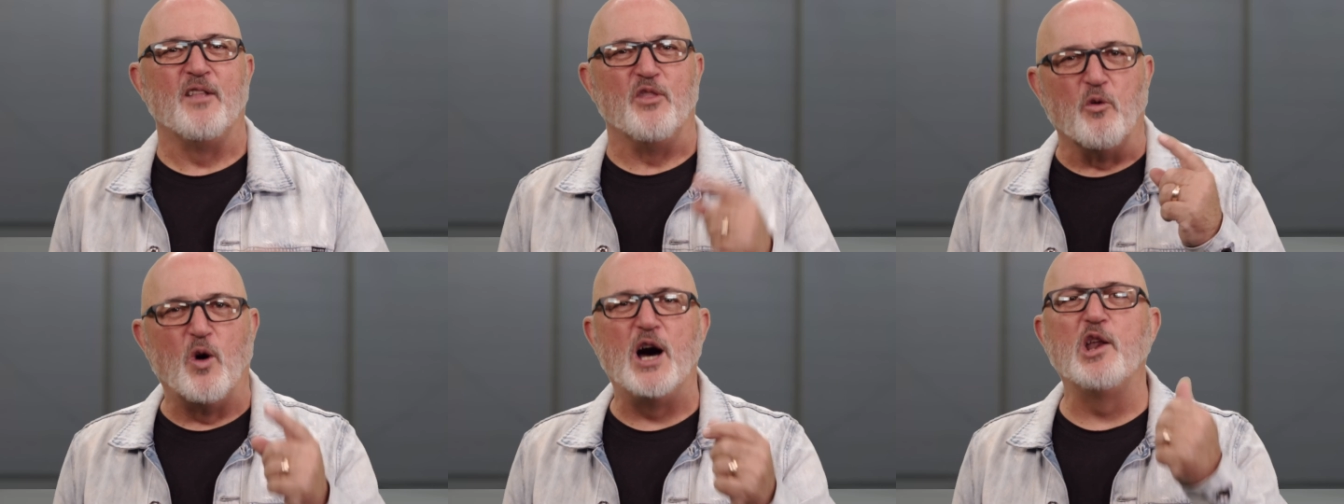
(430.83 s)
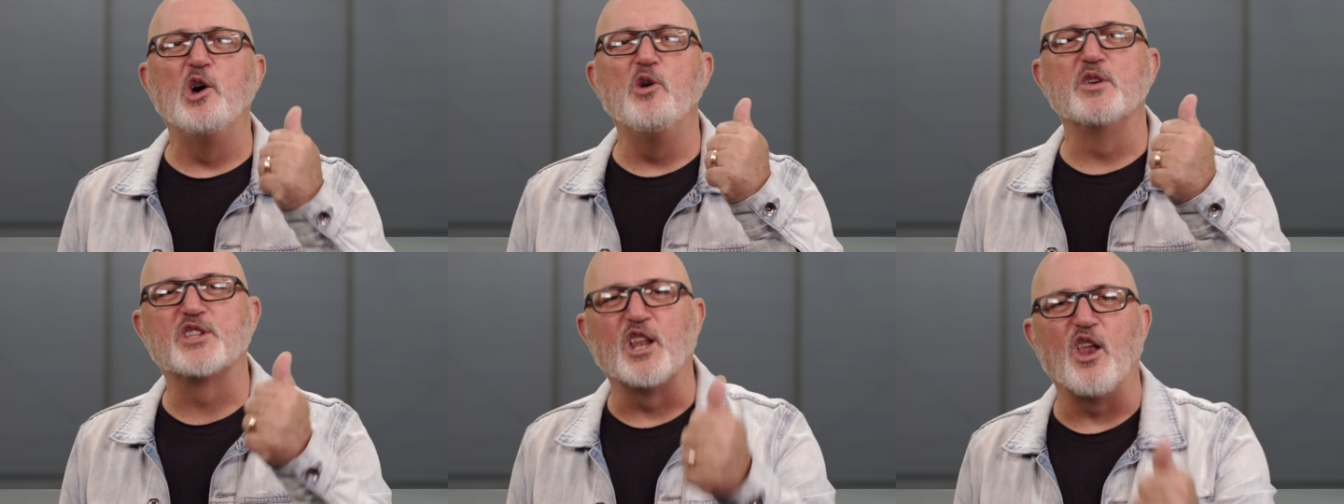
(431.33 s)
The one who
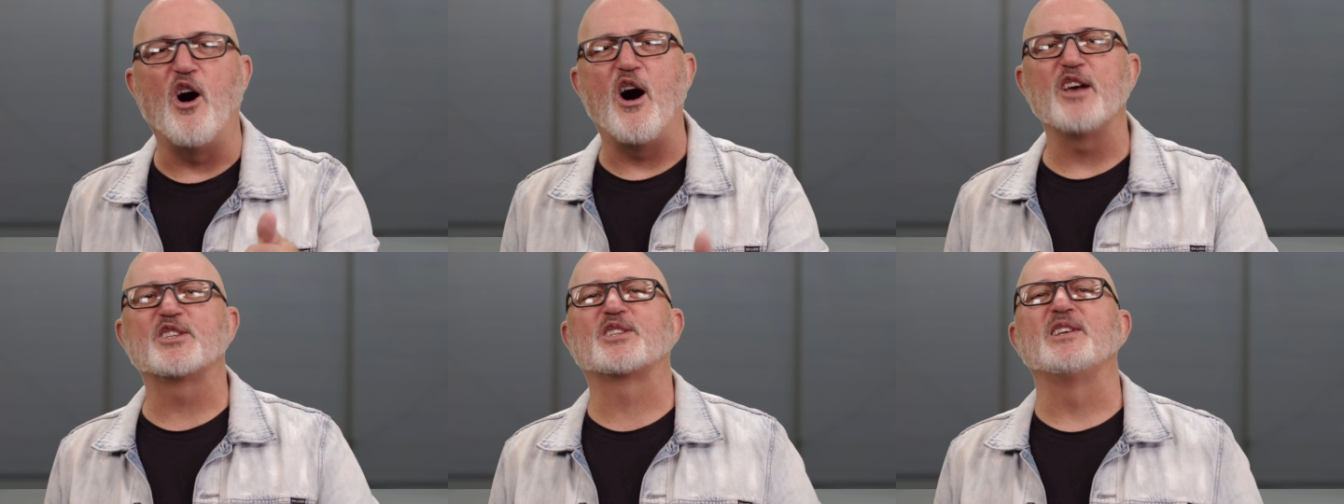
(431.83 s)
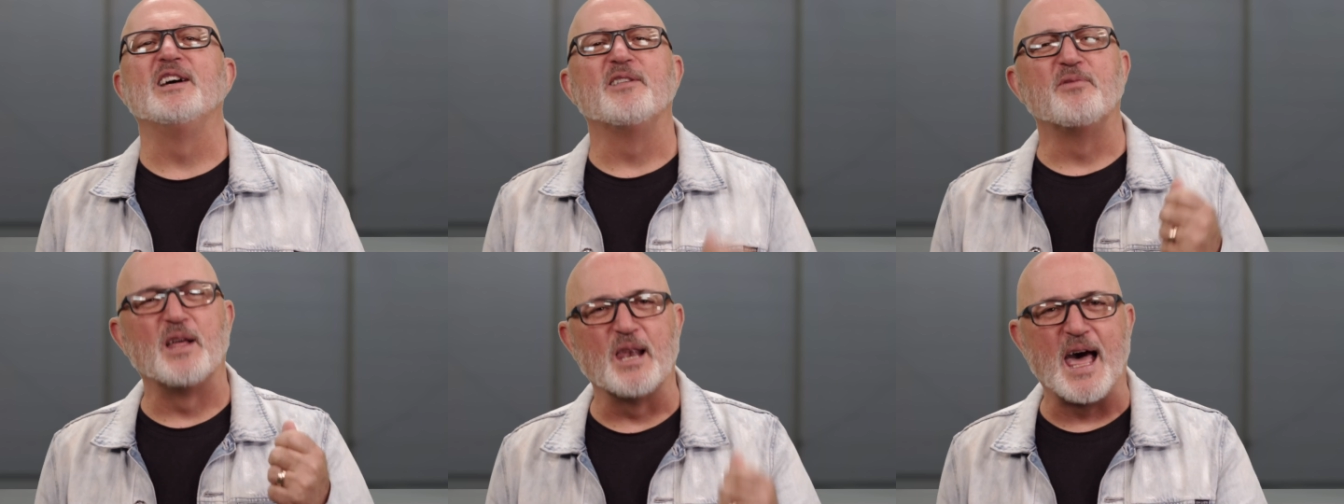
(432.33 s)
is the lost,
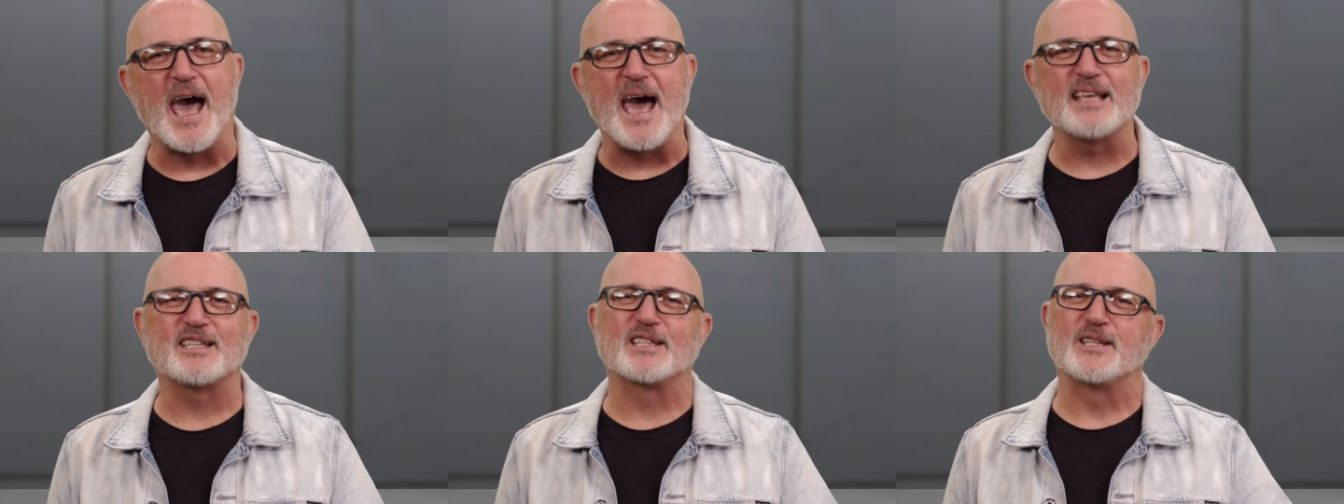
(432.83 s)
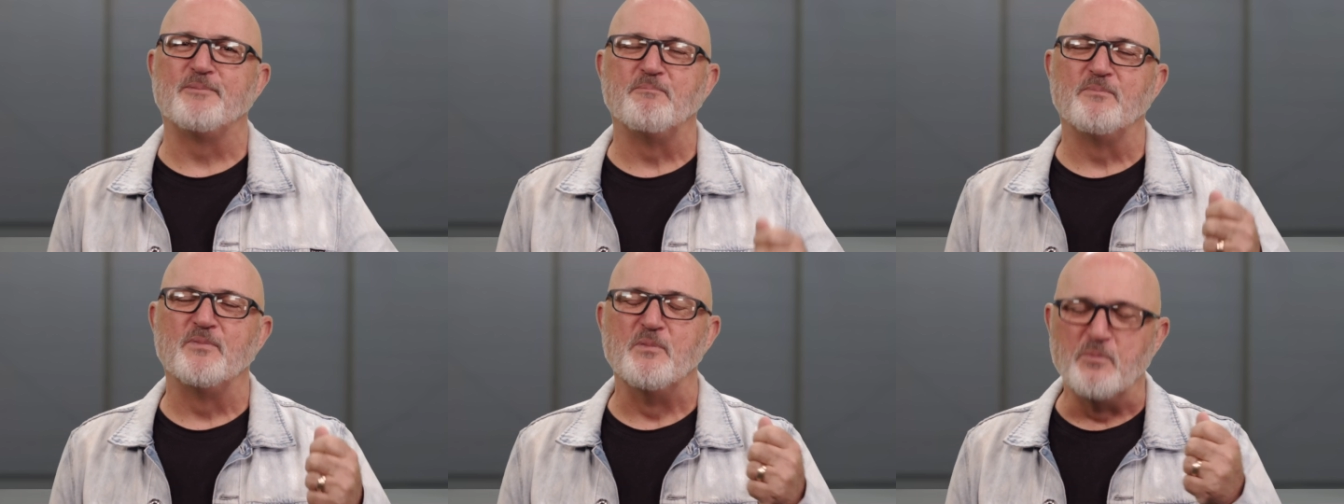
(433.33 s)
the last,
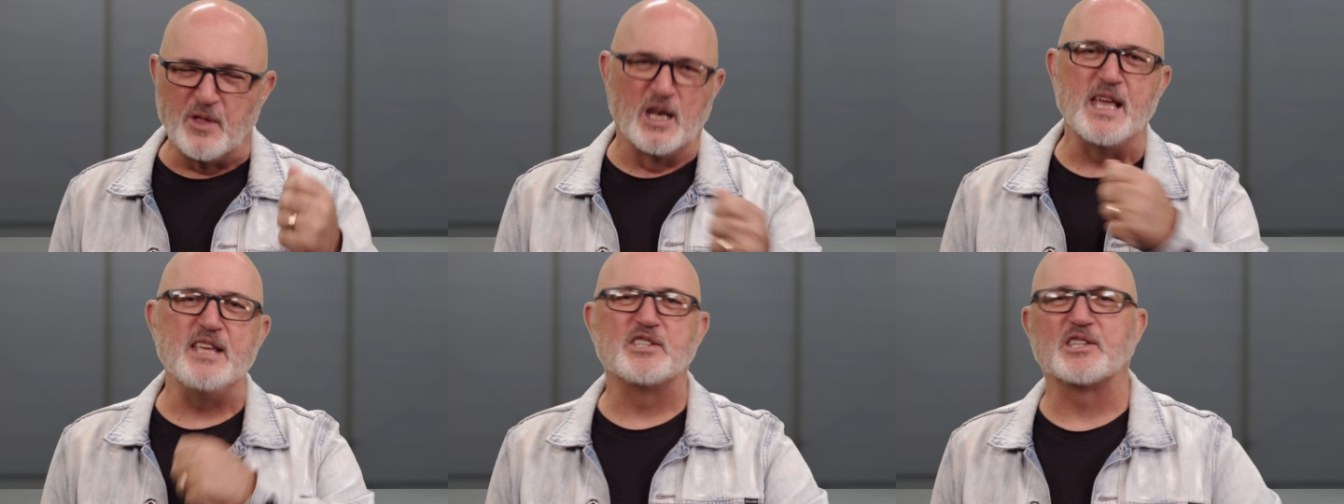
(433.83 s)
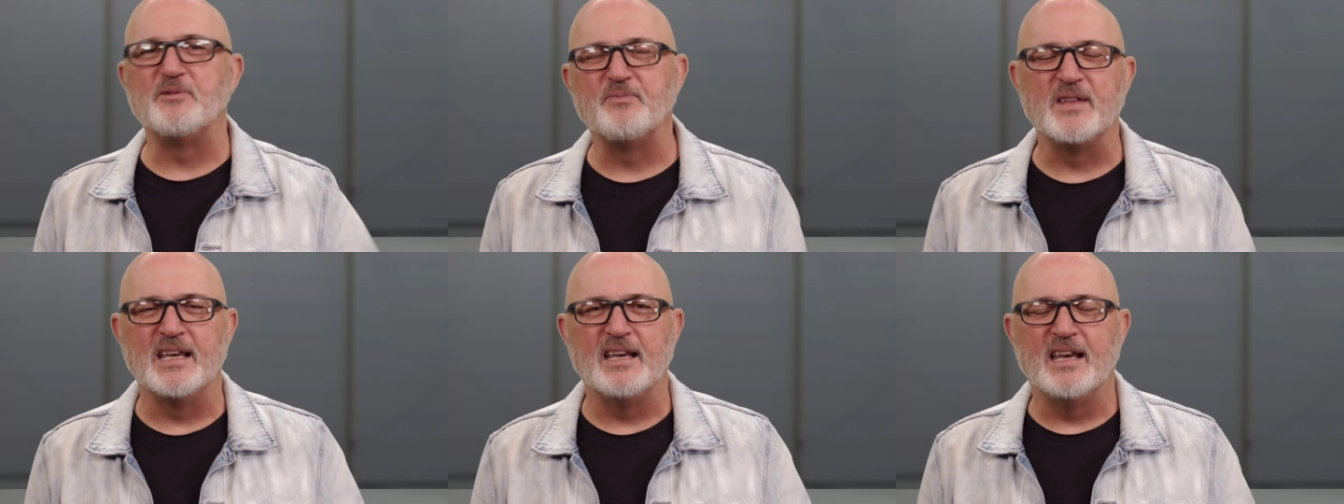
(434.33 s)
the least.
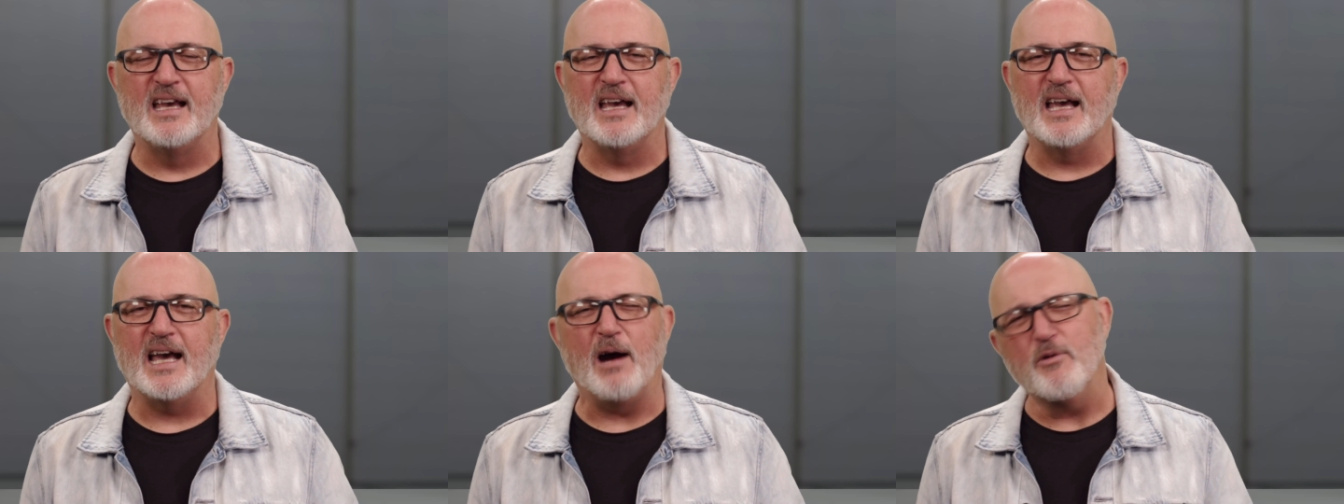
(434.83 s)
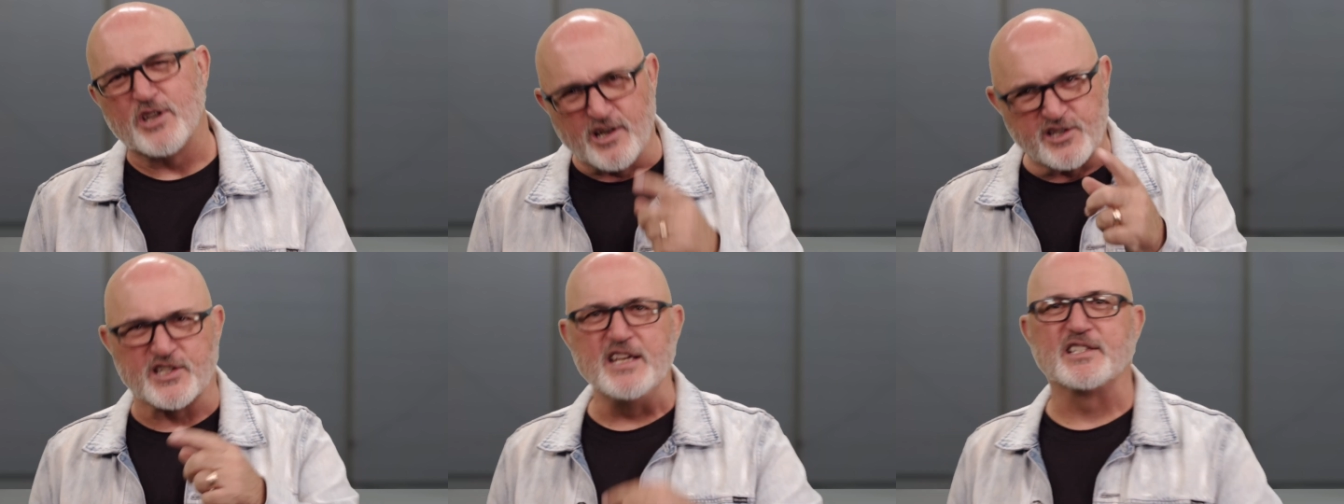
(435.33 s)
I want you to
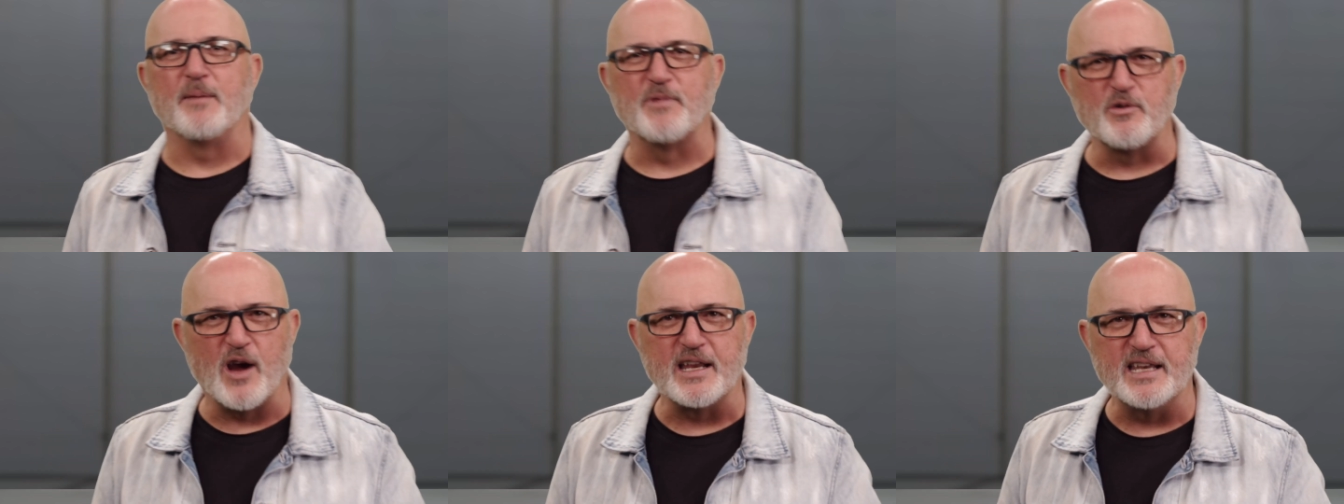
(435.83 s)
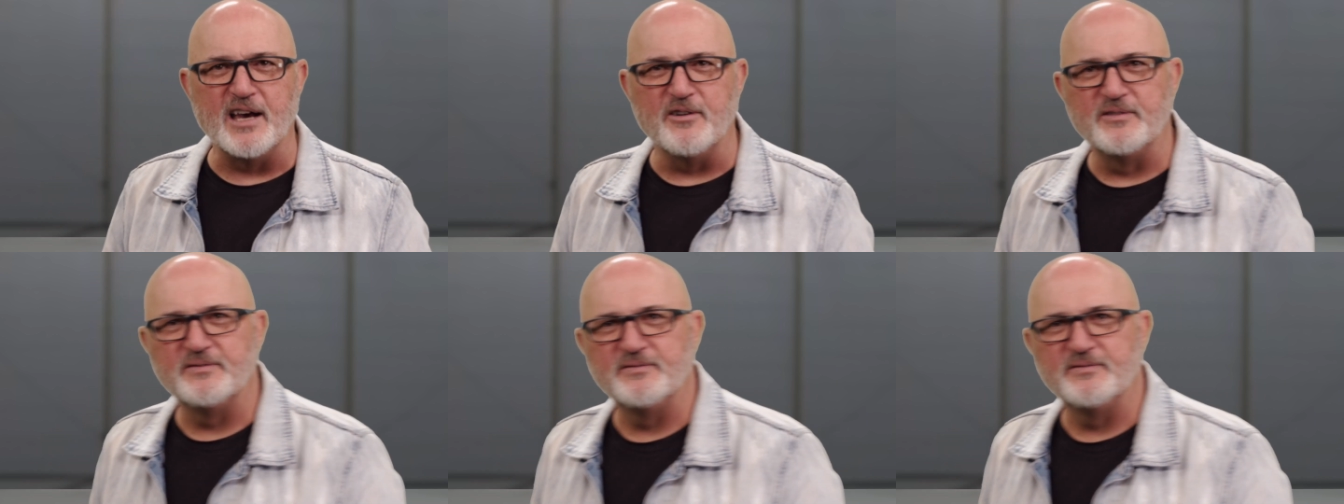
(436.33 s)
see something right now.